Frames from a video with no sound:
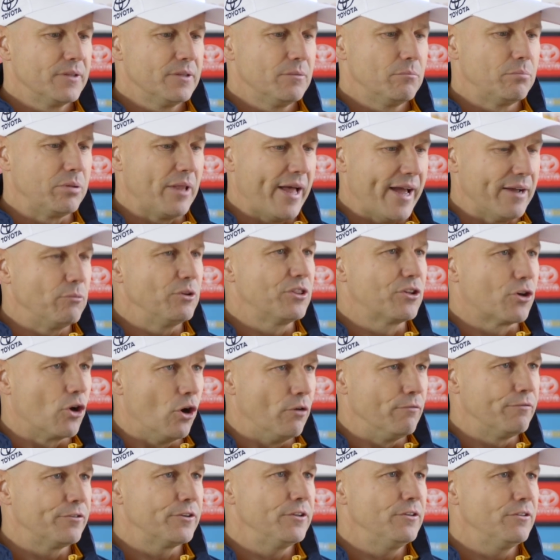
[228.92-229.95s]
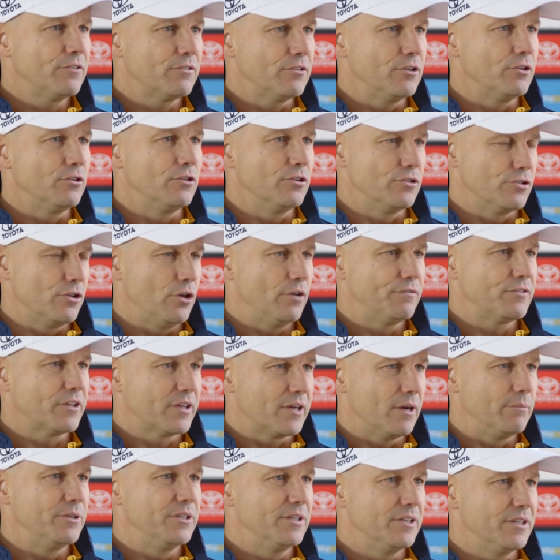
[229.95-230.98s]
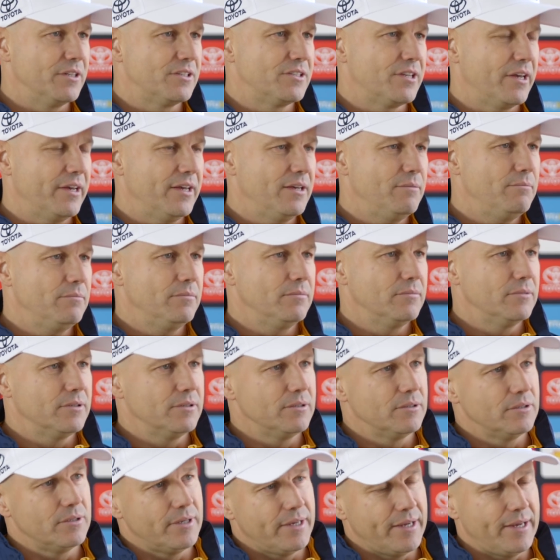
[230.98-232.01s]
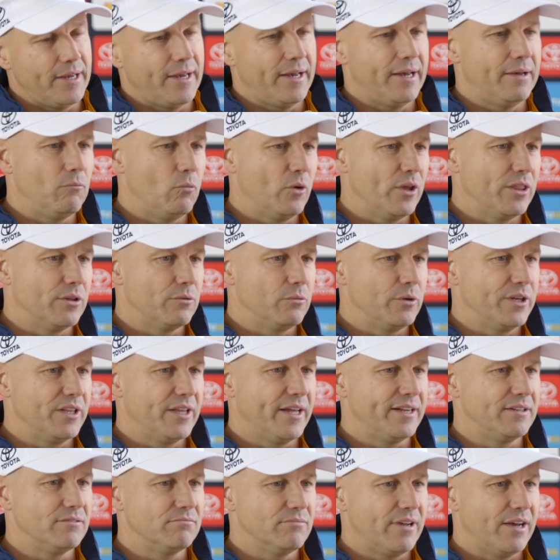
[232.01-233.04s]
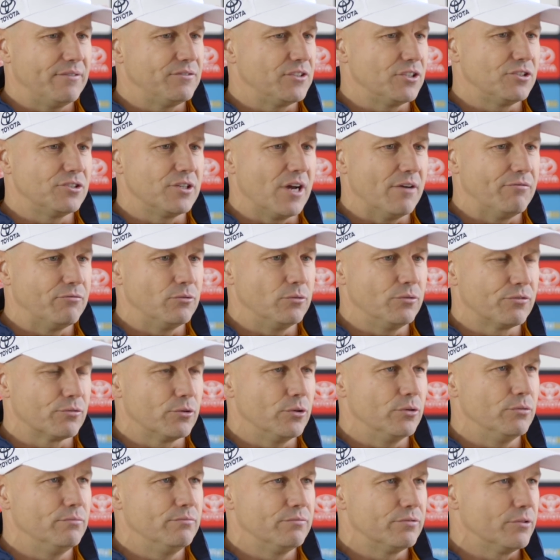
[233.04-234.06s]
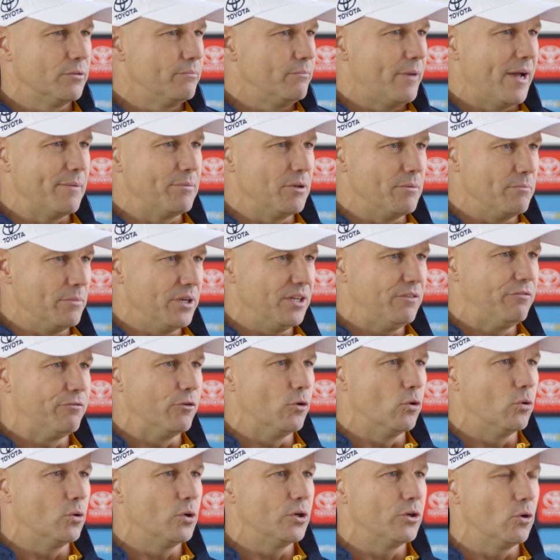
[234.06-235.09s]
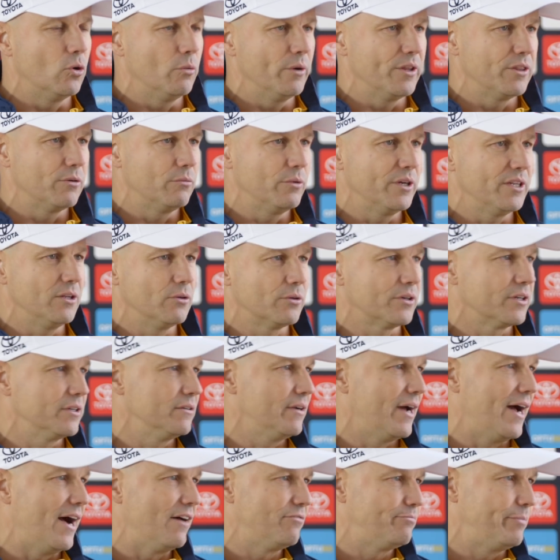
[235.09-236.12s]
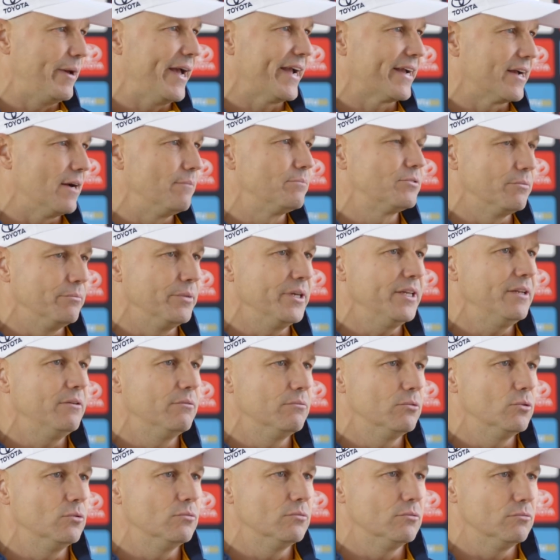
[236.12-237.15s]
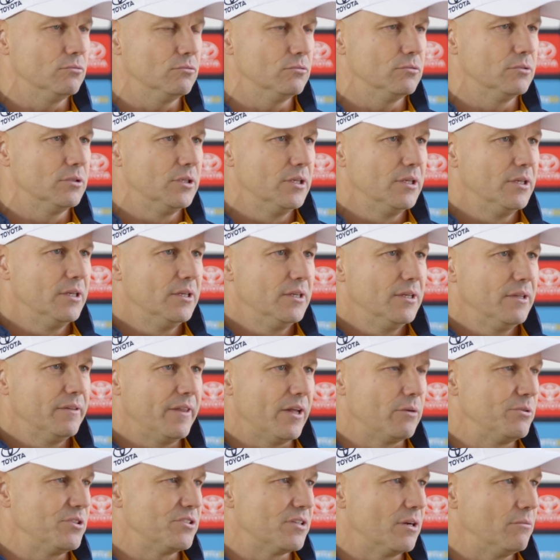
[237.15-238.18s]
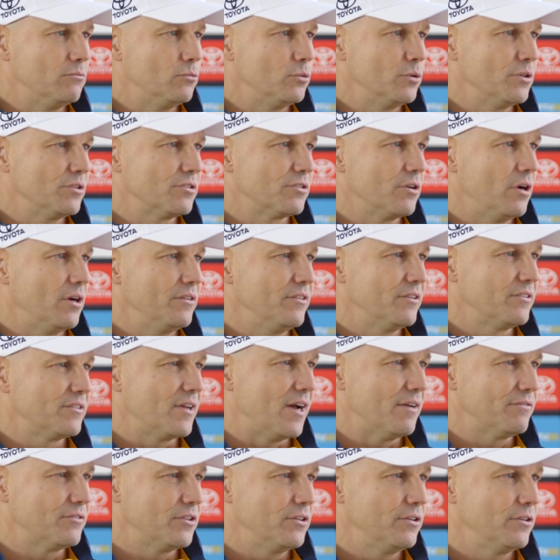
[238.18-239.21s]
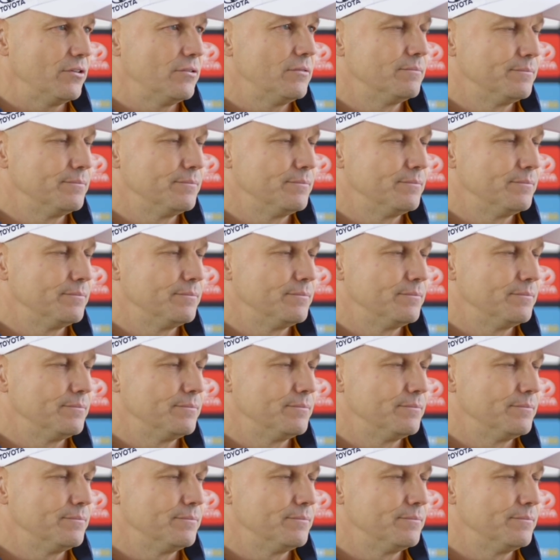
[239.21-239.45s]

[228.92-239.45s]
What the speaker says: playing with confidence, that deserve to come into the team, and whether we then have to shuffle through maybe mid forward or whether we look at half back up to mid, that'll be something we'll decide this afternoon.